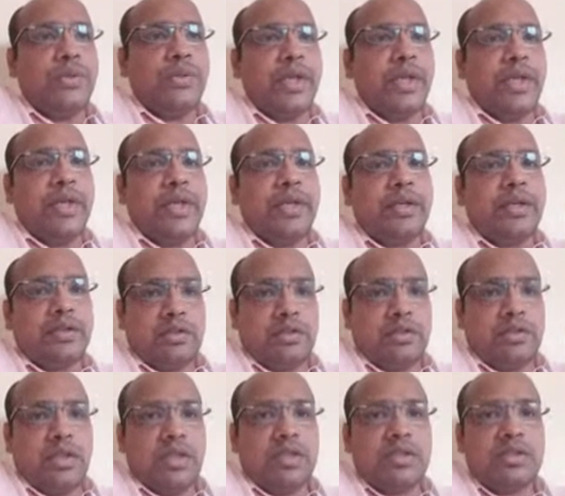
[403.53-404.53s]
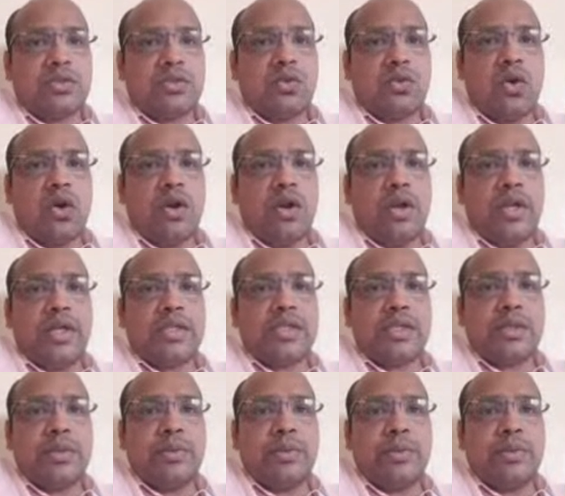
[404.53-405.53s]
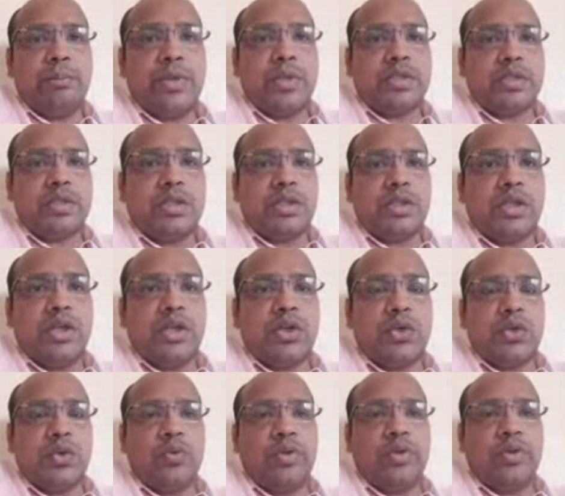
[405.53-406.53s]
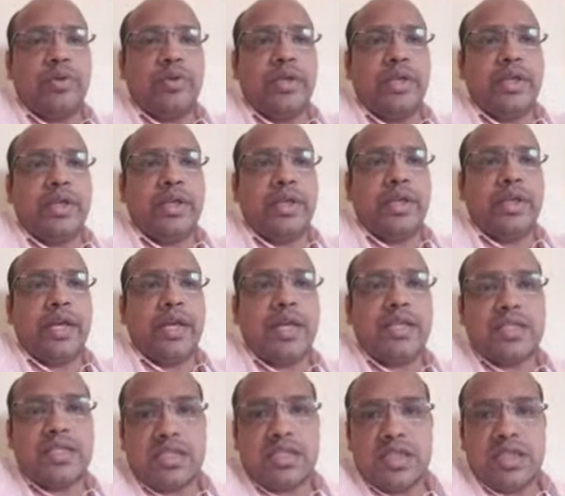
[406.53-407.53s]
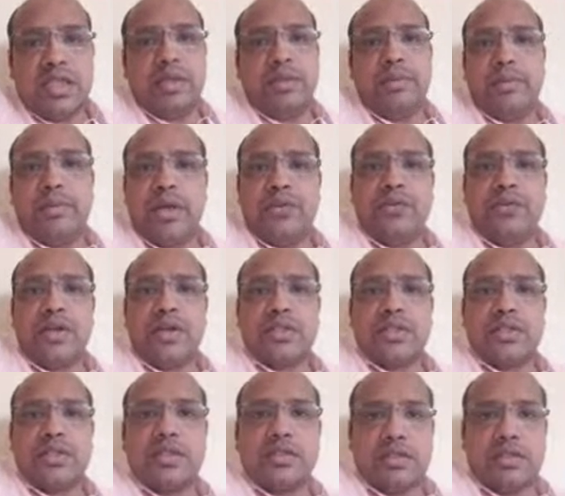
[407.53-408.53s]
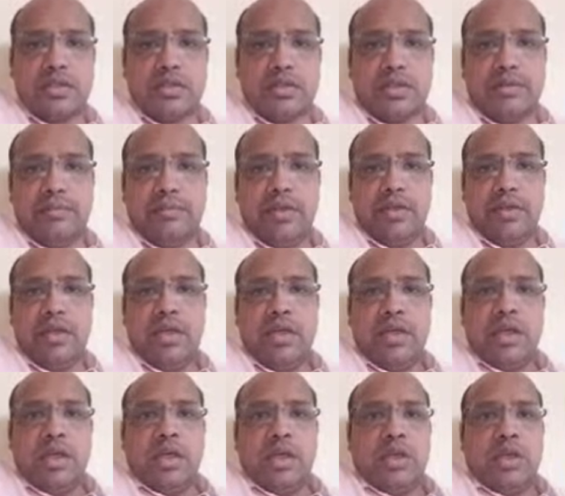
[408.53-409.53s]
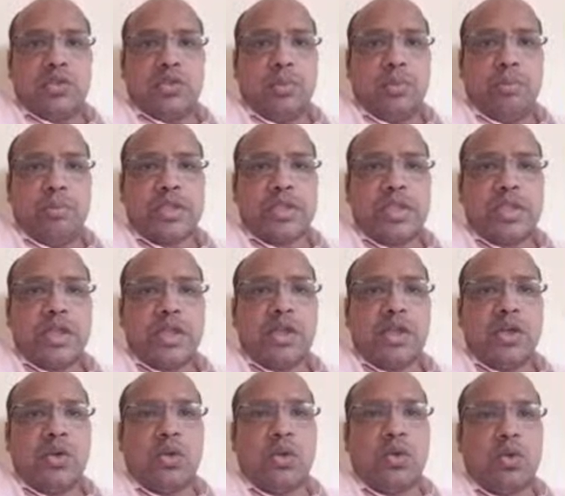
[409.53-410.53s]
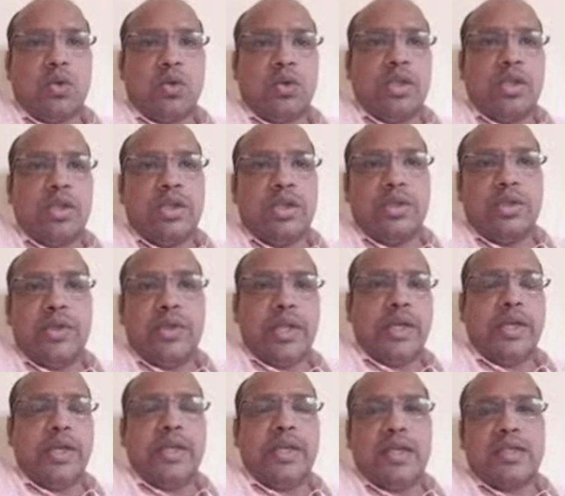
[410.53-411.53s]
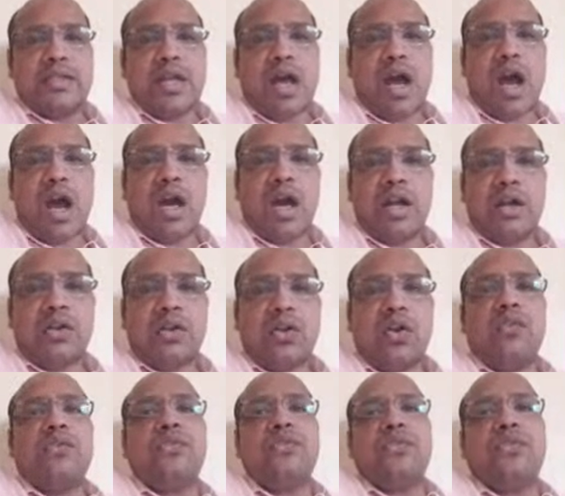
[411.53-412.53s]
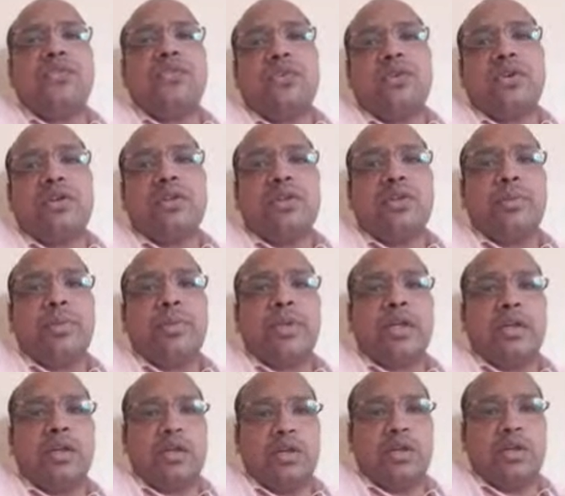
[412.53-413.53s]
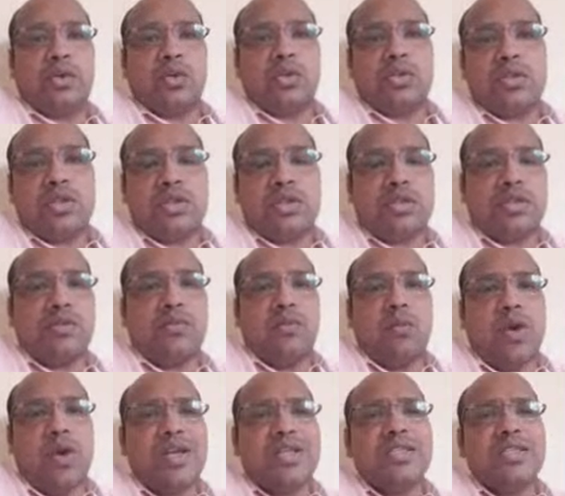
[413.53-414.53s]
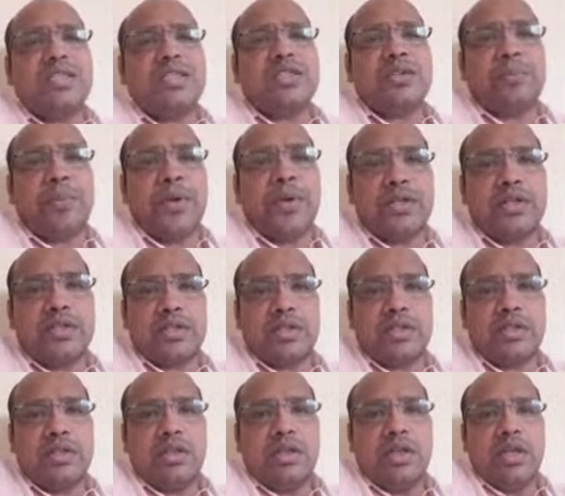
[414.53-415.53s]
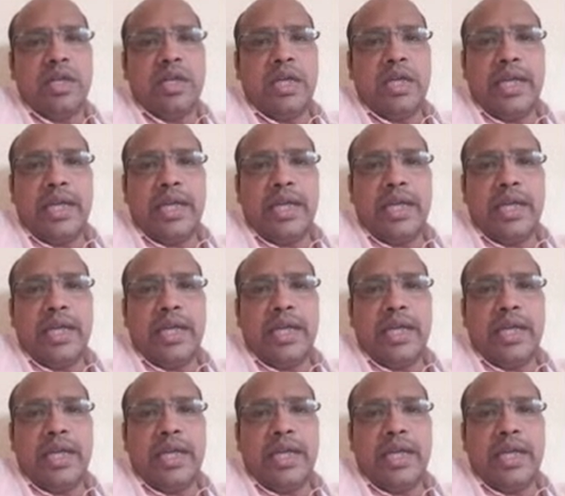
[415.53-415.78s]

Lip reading: unit that is called as a machine control unit in NC manufacturing system. So machine control unit is the heart of numerical control system. What is its function?